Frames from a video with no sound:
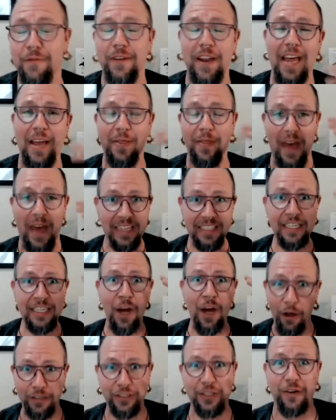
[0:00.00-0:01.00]
Like that's an
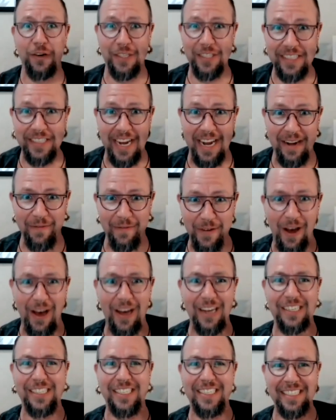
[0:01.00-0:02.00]
altered state of
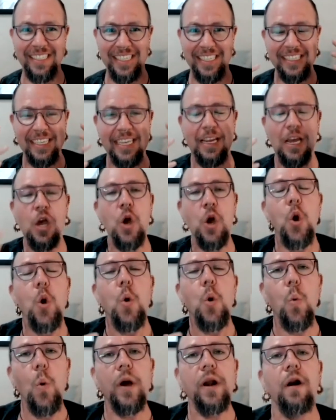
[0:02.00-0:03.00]
consciousness. Like,
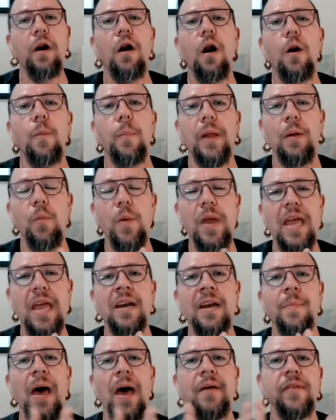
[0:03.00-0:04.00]
what are our, we end
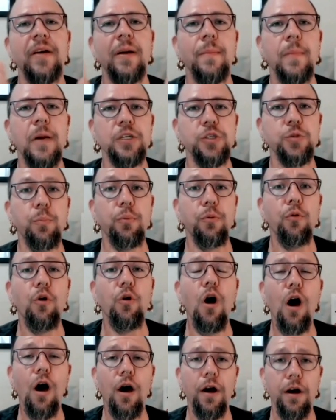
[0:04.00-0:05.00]
up having a much
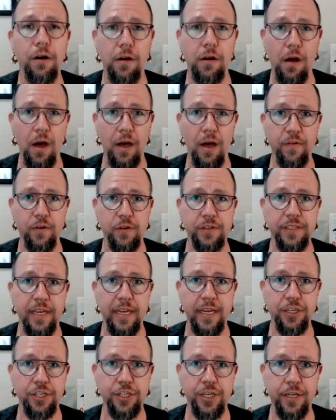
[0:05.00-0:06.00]
broader
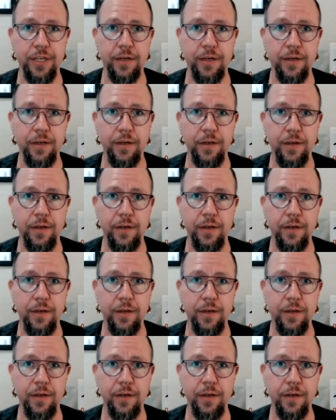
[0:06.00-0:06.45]
conversation